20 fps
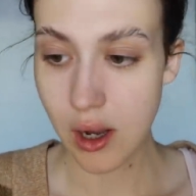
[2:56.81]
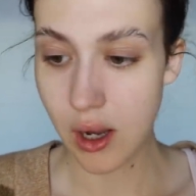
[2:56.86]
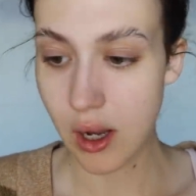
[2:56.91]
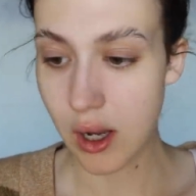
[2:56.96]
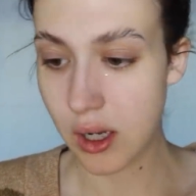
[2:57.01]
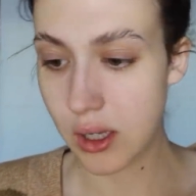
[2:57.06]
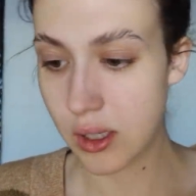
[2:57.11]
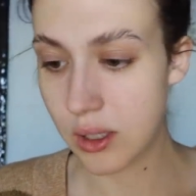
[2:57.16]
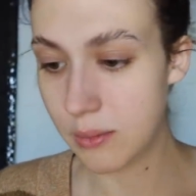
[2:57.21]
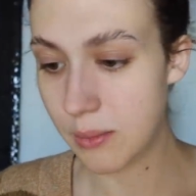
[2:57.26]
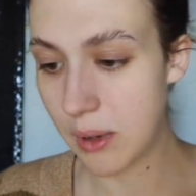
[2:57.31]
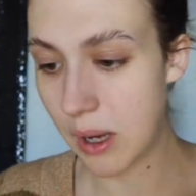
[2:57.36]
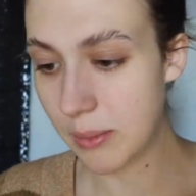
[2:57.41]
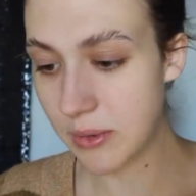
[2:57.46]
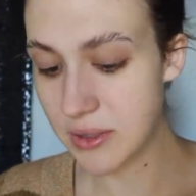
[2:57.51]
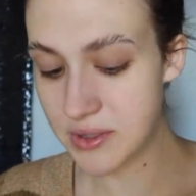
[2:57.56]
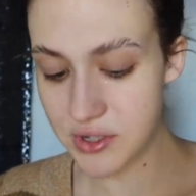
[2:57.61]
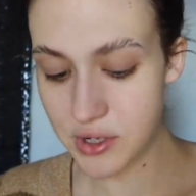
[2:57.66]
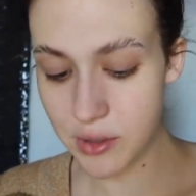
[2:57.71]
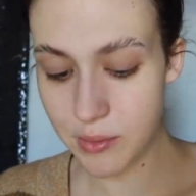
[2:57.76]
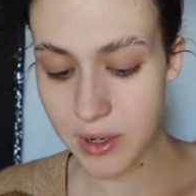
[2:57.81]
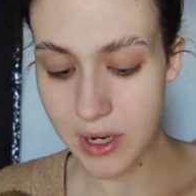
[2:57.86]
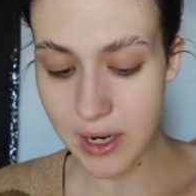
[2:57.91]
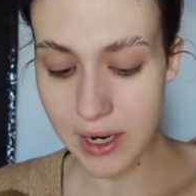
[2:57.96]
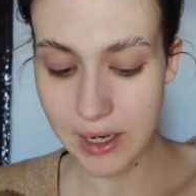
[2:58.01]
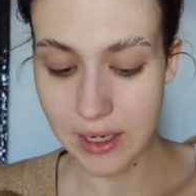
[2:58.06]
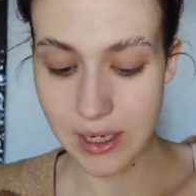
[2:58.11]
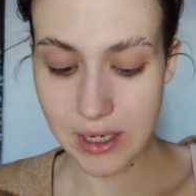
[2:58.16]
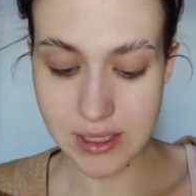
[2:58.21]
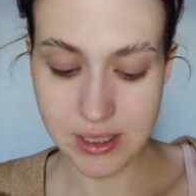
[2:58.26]
Um, I'm
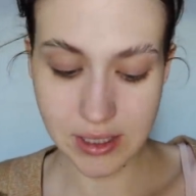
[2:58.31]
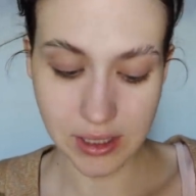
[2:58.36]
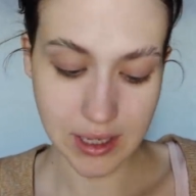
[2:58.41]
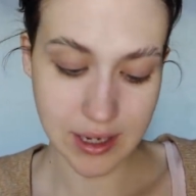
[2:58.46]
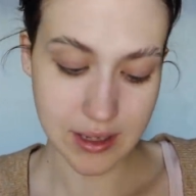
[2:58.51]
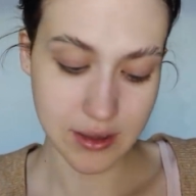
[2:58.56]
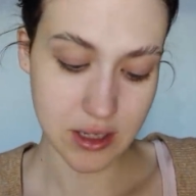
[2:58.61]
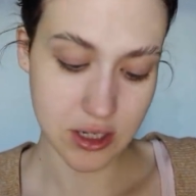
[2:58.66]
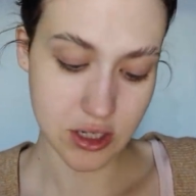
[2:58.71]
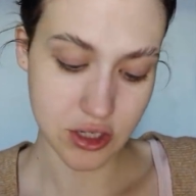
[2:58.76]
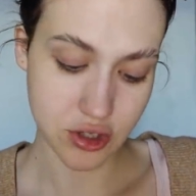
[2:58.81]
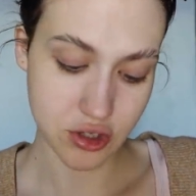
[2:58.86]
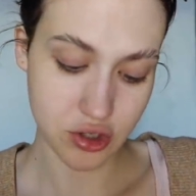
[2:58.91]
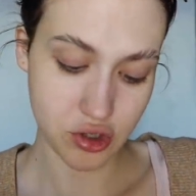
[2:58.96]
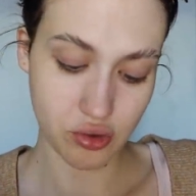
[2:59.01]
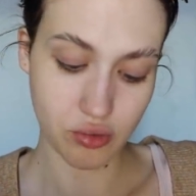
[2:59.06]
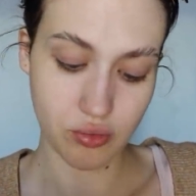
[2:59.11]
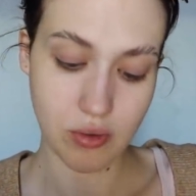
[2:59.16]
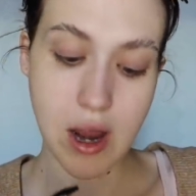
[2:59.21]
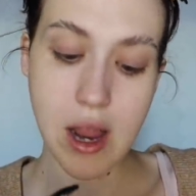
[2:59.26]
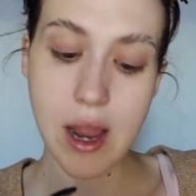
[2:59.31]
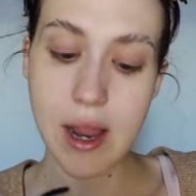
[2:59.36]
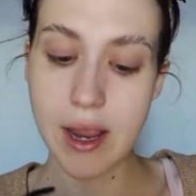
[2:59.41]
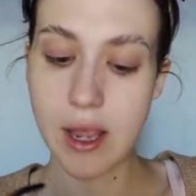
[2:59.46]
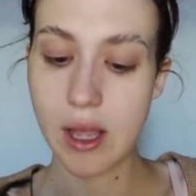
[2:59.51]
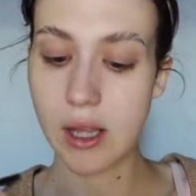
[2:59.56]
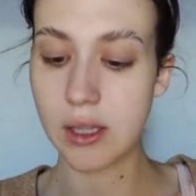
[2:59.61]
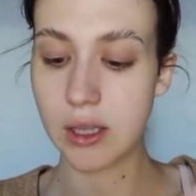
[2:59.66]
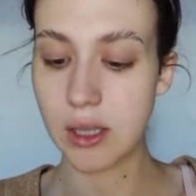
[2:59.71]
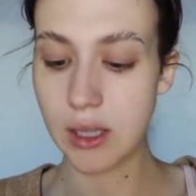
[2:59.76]
assuming I need to let this
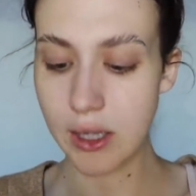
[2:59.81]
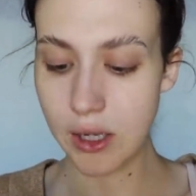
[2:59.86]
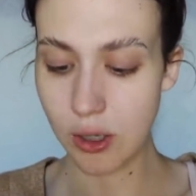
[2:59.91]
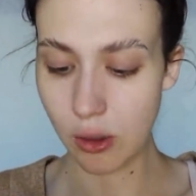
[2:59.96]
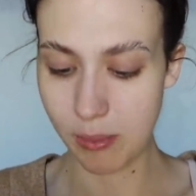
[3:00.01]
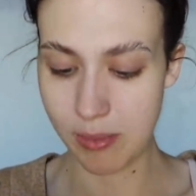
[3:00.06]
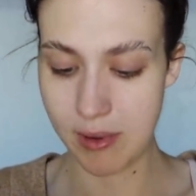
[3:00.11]
dry a little